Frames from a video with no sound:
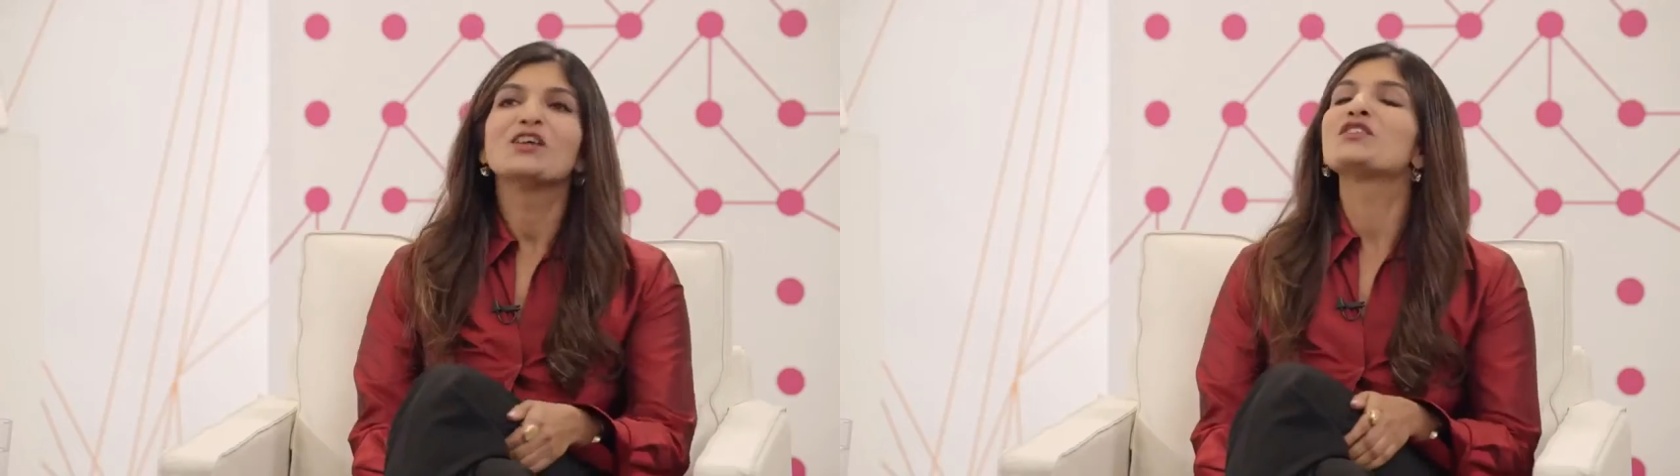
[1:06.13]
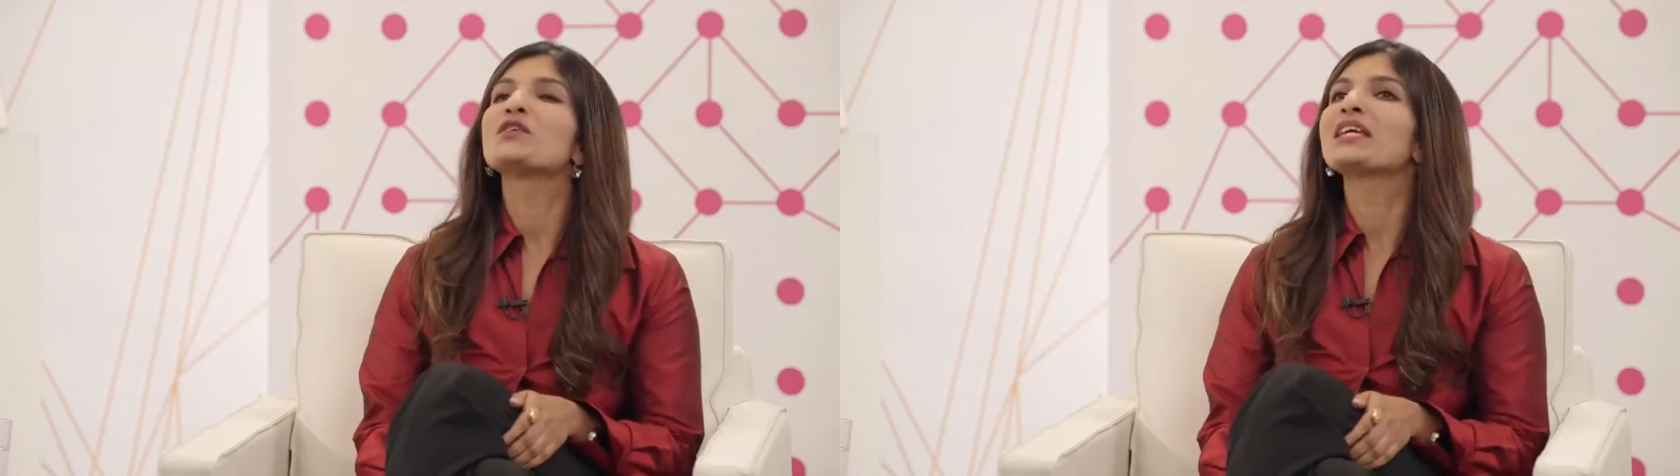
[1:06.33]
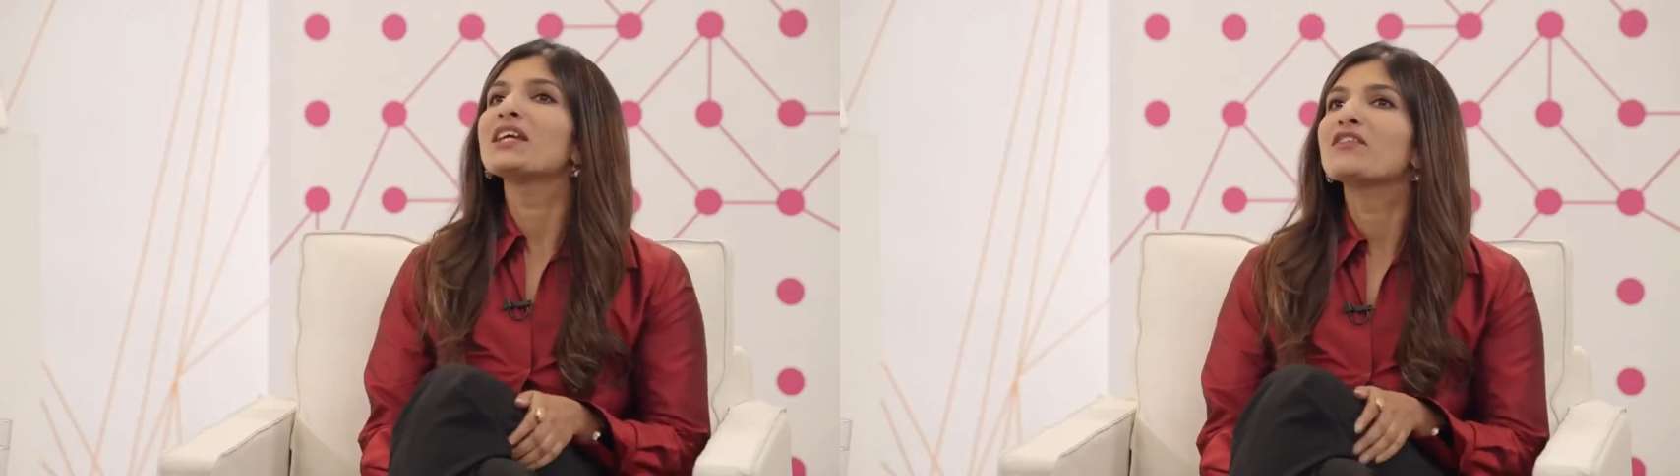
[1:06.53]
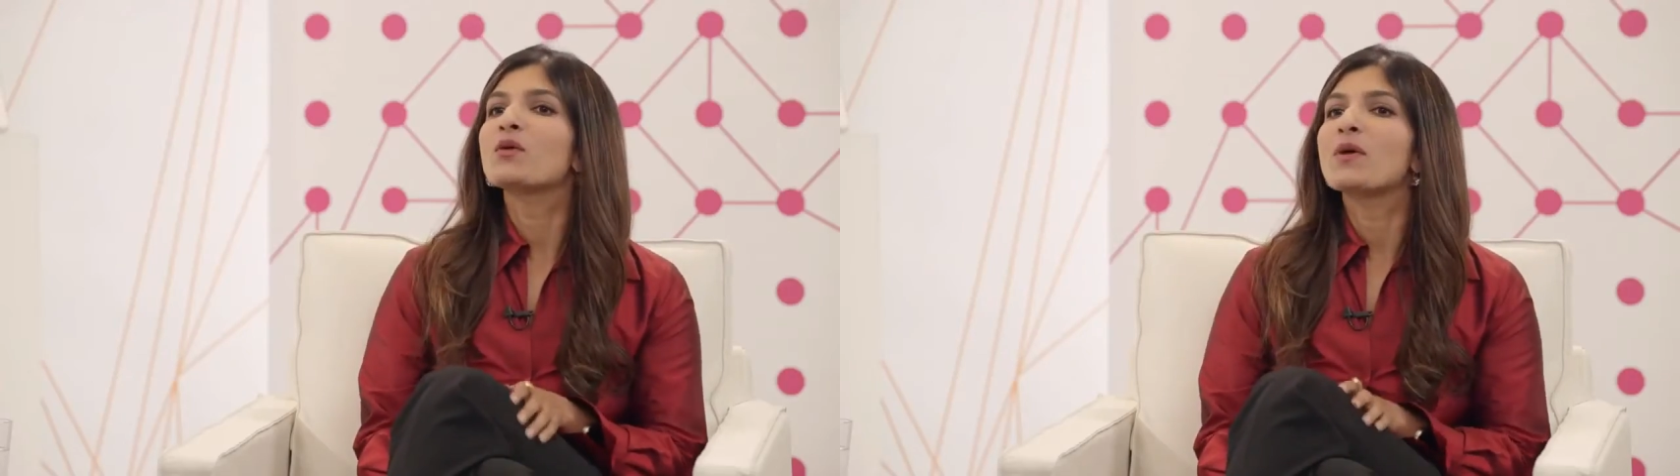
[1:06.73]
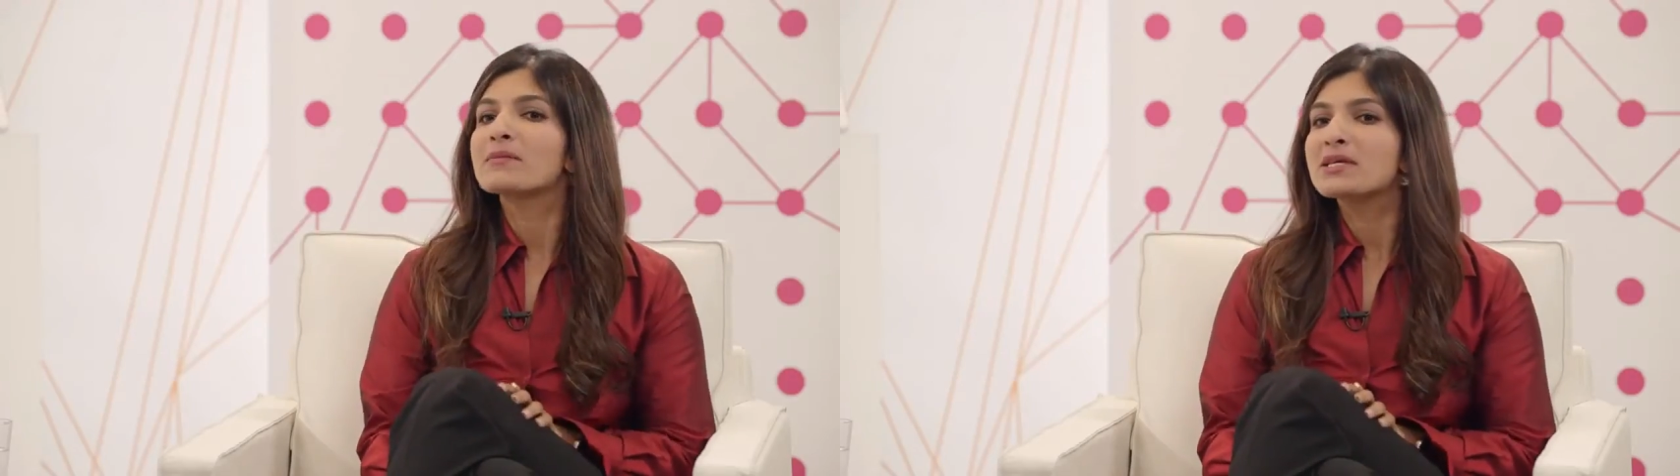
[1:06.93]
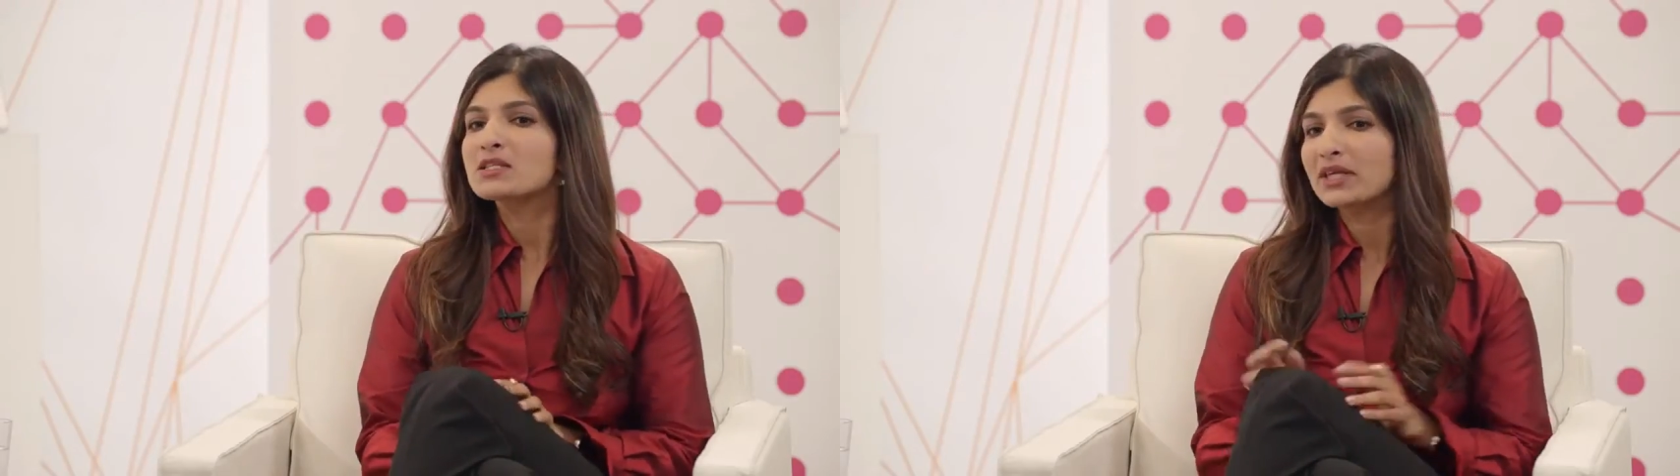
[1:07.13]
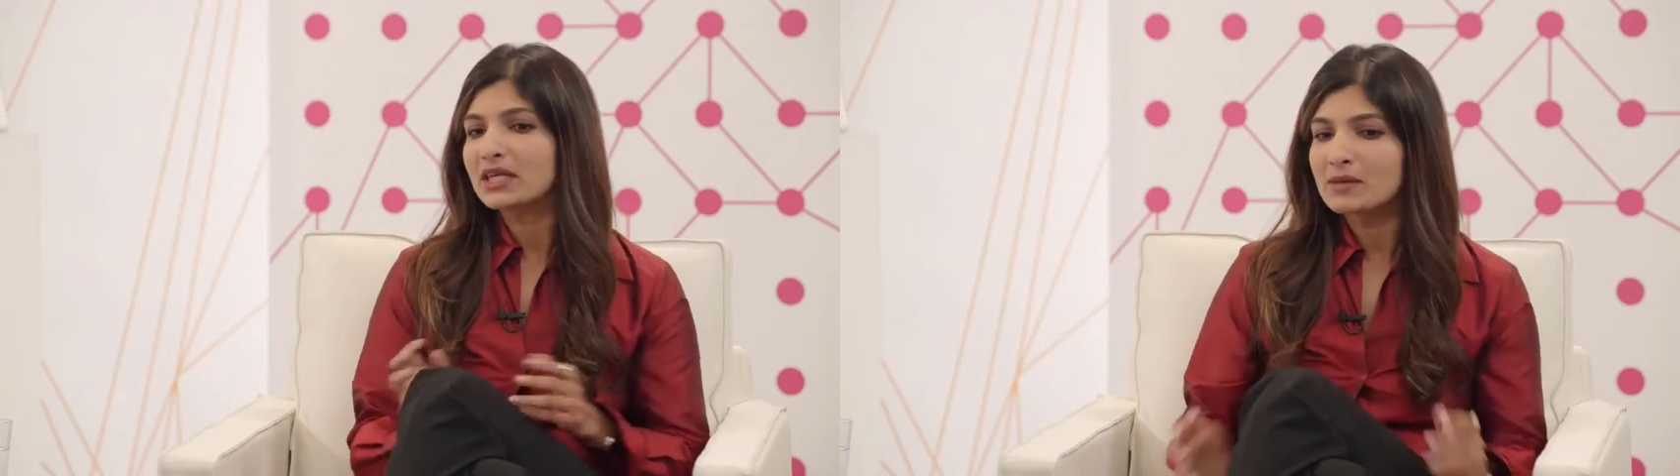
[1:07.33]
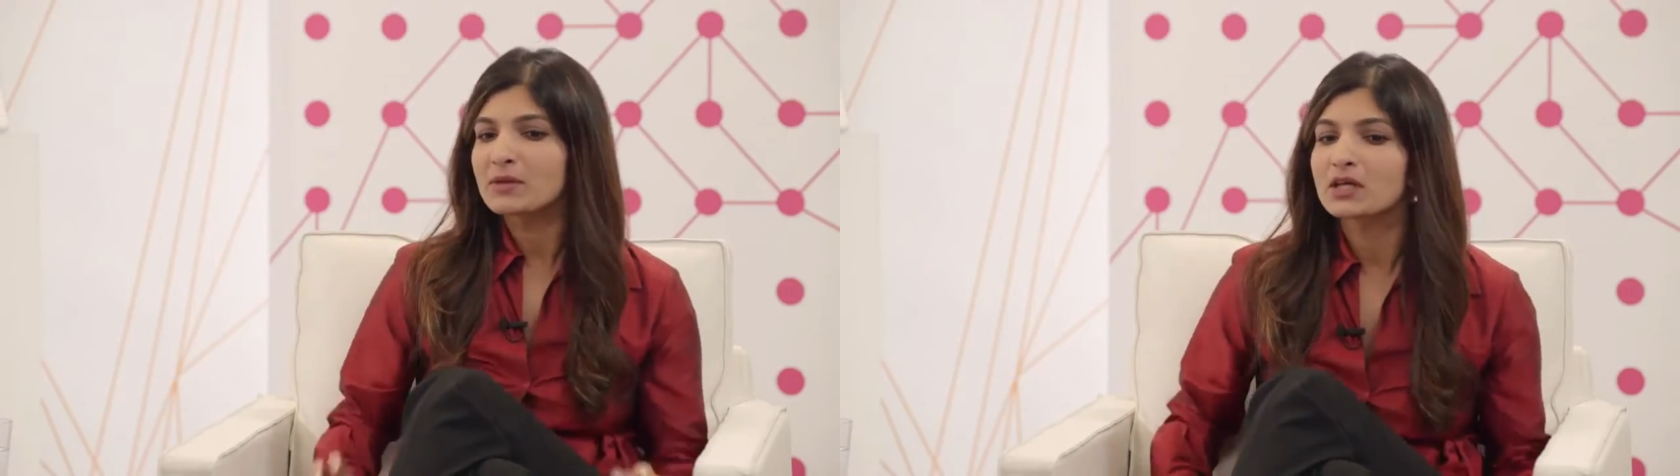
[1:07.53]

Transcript: So key requirement we keep